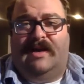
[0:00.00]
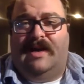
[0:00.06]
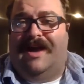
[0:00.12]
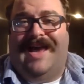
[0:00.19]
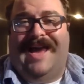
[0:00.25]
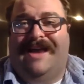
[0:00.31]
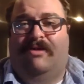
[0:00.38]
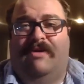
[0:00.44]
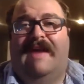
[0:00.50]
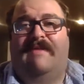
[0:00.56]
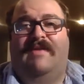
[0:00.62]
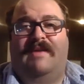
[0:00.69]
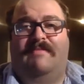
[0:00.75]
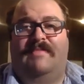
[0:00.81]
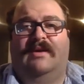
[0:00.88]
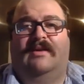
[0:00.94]
Now, I don't have
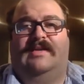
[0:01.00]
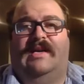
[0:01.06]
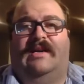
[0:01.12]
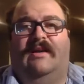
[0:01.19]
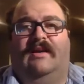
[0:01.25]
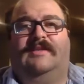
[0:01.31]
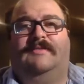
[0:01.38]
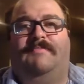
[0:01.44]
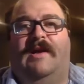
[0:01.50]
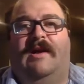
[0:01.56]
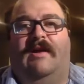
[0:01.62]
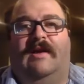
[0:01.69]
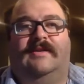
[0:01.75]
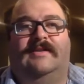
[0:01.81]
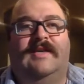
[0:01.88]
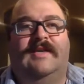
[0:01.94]
any military
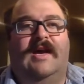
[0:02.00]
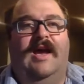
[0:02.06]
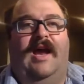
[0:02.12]
experience,